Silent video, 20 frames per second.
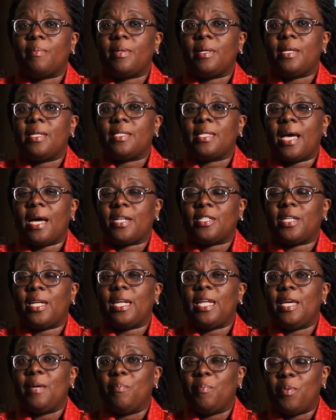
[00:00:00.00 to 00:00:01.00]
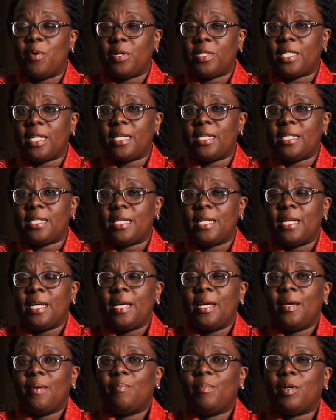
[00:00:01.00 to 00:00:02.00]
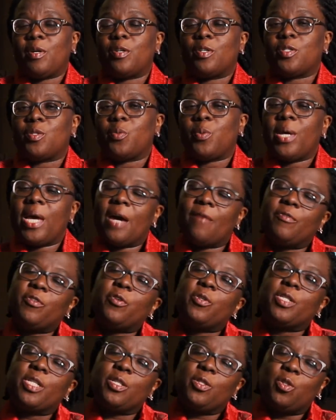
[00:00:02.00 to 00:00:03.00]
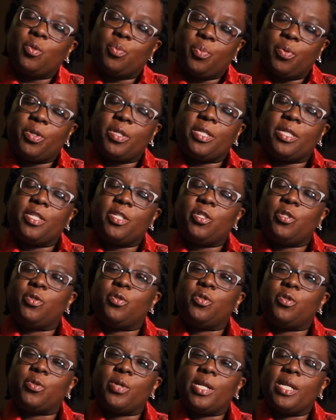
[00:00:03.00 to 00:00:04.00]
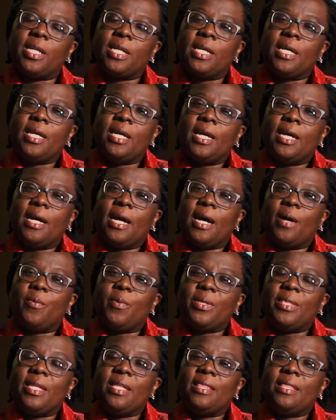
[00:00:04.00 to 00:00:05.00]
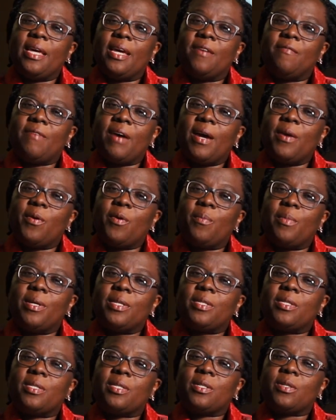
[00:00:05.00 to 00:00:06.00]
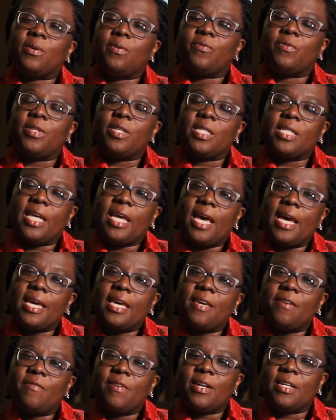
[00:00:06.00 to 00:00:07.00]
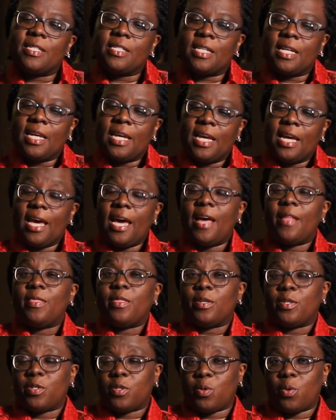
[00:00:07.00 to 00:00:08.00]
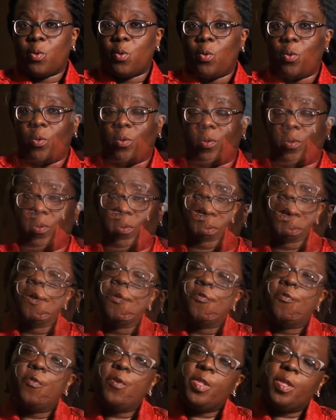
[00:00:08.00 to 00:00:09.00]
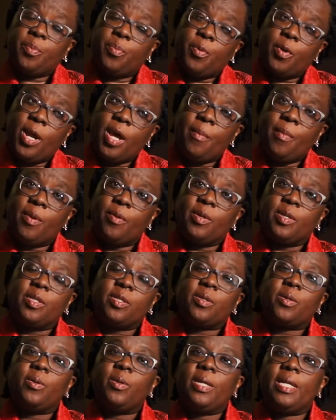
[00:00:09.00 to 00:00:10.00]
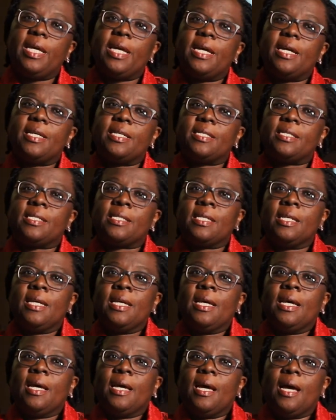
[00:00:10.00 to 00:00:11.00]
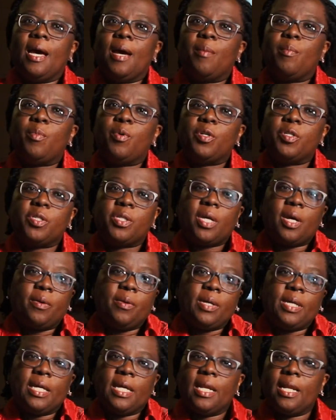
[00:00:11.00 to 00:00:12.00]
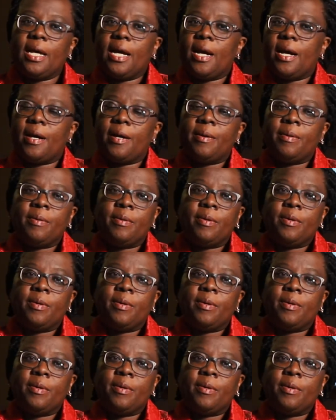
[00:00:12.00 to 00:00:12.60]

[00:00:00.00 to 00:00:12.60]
is actually important, because we have chosen to put these children within the environment of these caregivers and the school. For the primary school years, most curricula